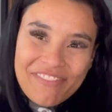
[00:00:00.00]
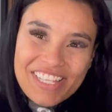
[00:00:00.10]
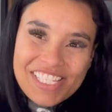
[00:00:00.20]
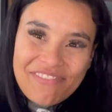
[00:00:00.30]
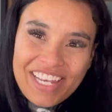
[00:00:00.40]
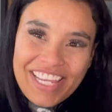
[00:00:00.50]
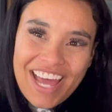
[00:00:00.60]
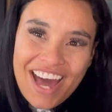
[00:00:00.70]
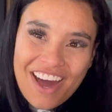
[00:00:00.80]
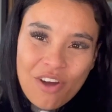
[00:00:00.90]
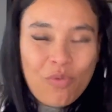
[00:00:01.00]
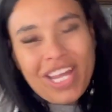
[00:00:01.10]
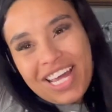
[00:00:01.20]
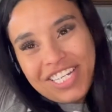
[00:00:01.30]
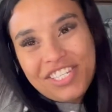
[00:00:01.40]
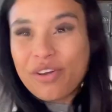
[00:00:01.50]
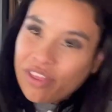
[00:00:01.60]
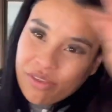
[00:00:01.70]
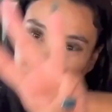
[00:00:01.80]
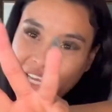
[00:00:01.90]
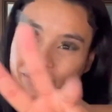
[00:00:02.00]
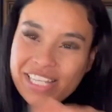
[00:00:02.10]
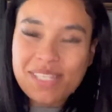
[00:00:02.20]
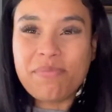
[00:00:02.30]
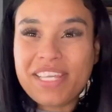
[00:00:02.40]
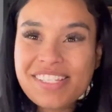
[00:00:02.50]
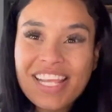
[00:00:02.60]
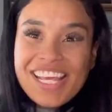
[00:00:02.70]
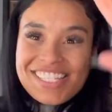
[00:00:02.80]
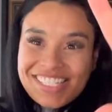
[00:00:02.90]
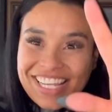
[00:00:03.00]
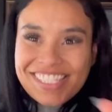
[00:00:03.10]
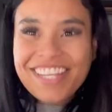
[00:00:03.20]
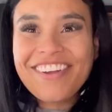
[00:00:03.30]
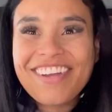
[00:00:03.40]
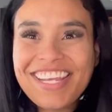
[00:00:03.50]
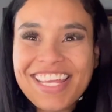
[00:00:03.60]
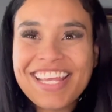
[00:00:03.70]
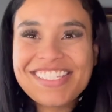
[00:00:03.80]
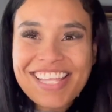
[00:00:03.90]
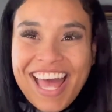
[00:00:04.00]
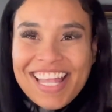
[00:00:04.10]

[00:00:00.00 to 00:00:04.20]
for this video. We gotta do 3 recipes, 6 ingredients.